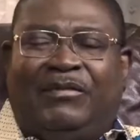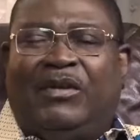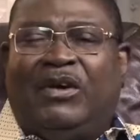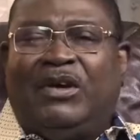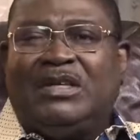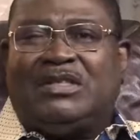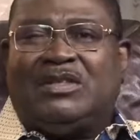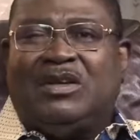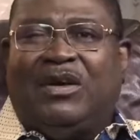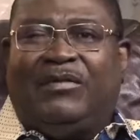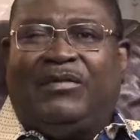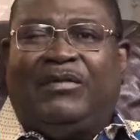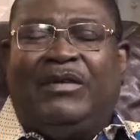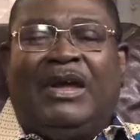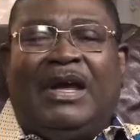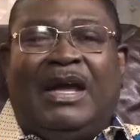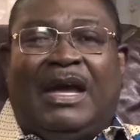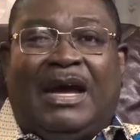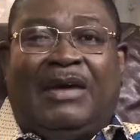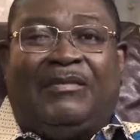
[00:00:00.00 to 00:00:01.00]
voice of
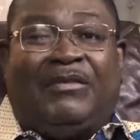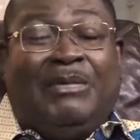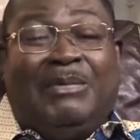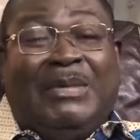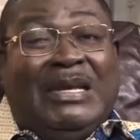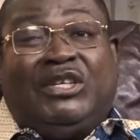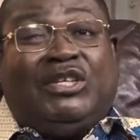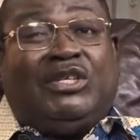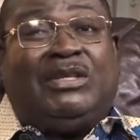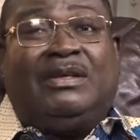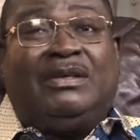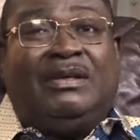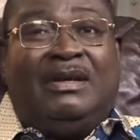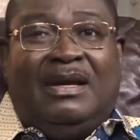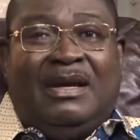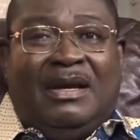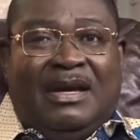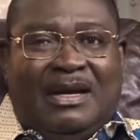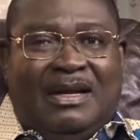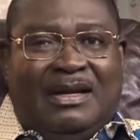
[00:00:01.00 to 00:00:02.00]
affirmation
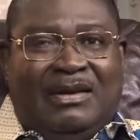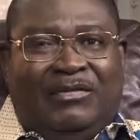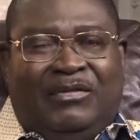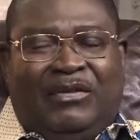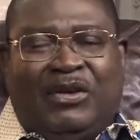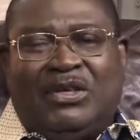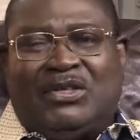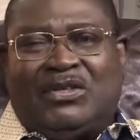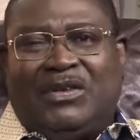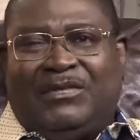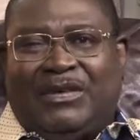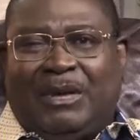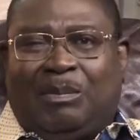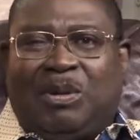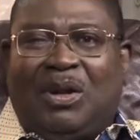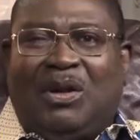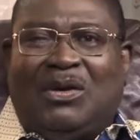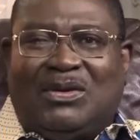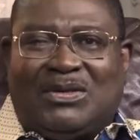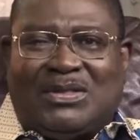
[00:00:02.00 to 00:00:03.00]
and a voice of
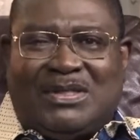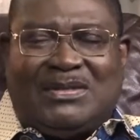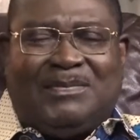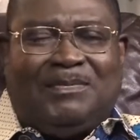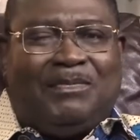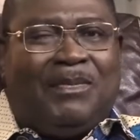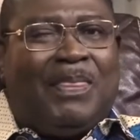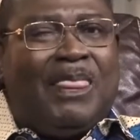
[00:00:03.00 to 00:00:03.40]
applause.